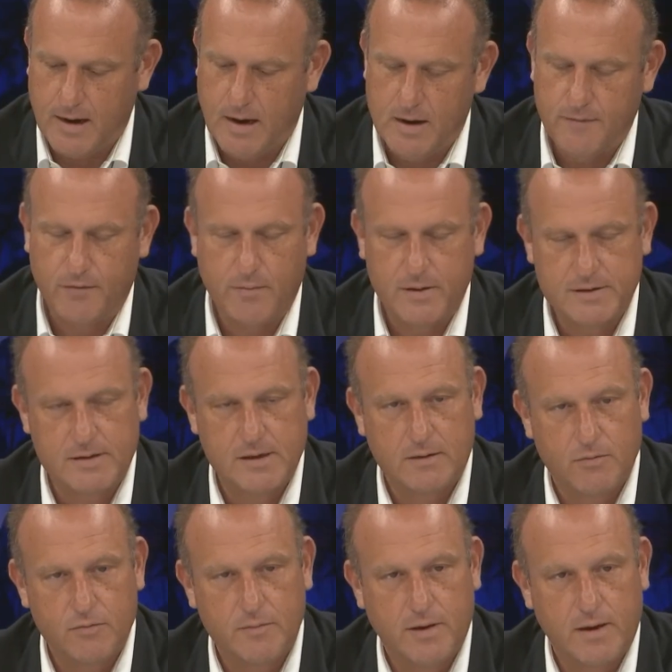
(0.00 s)
help out
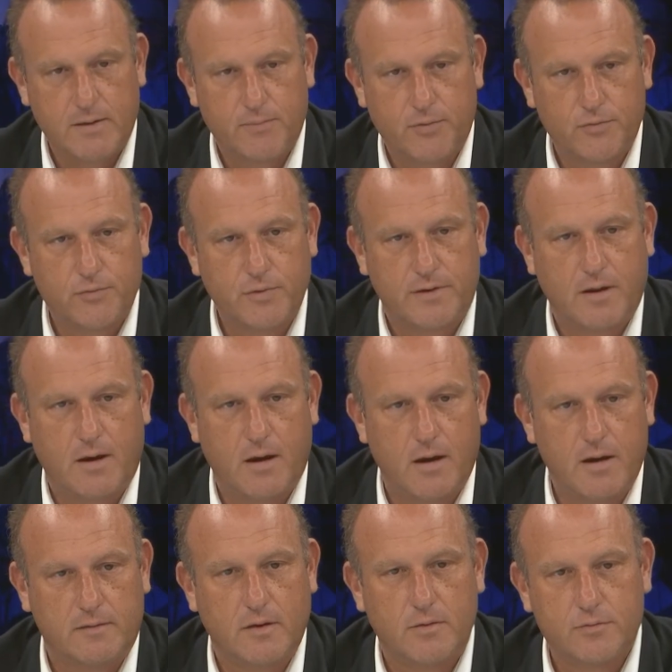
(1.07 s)
or not. And
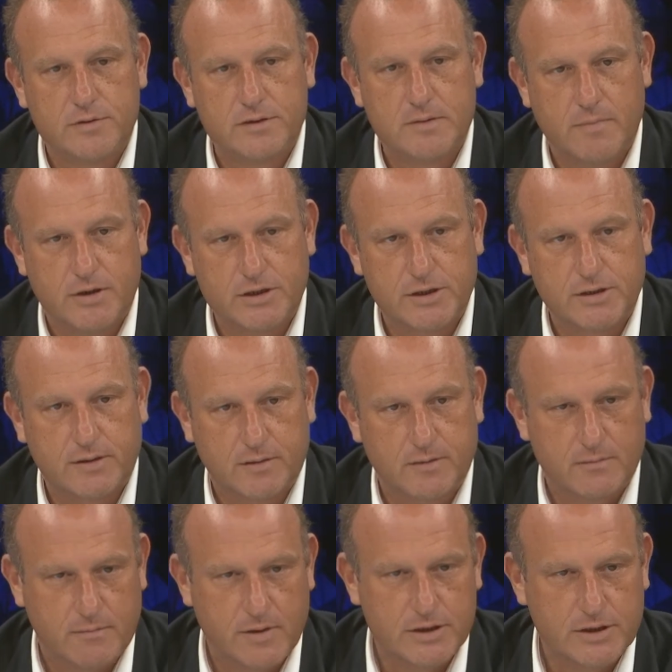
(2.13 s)
IT
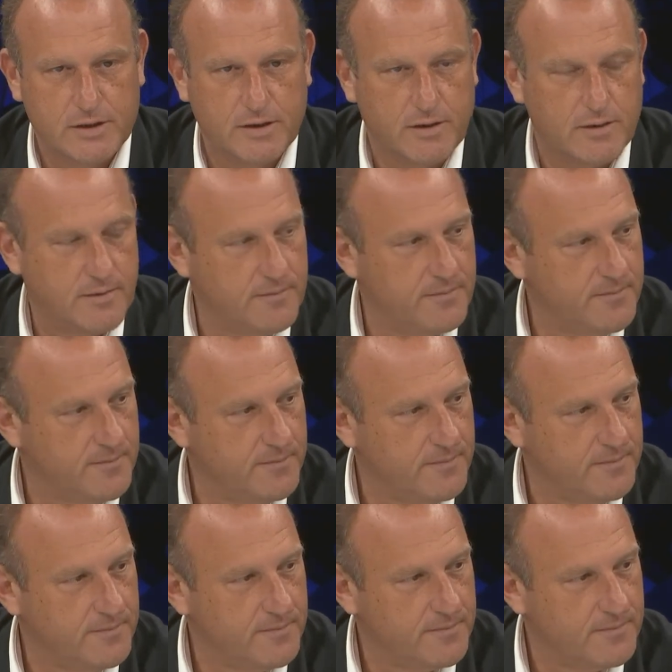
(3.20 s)
systems help us
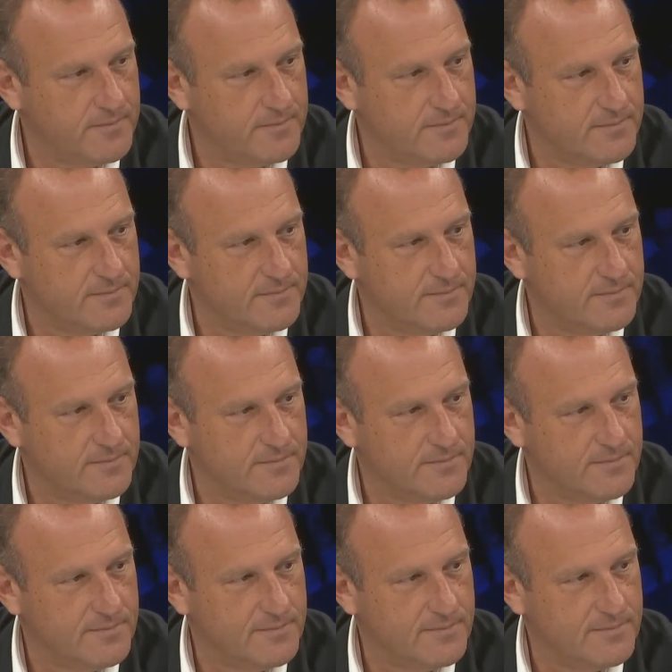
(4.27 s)
with this, and
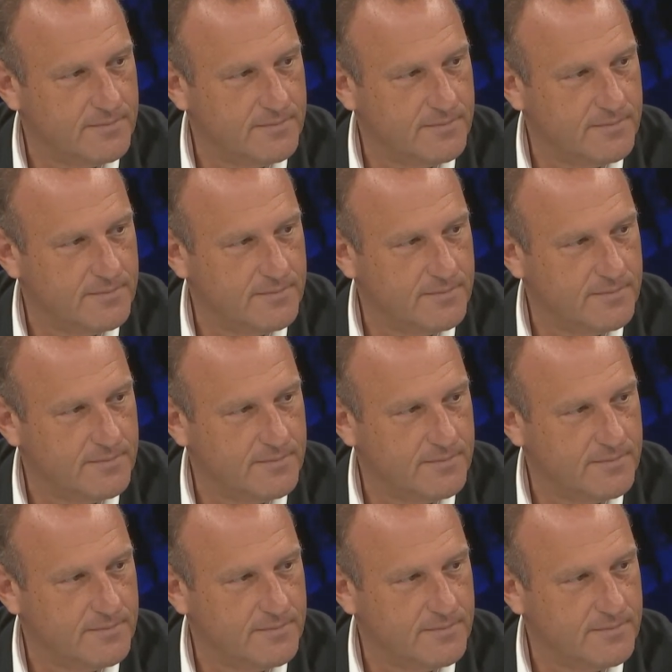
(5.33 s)
they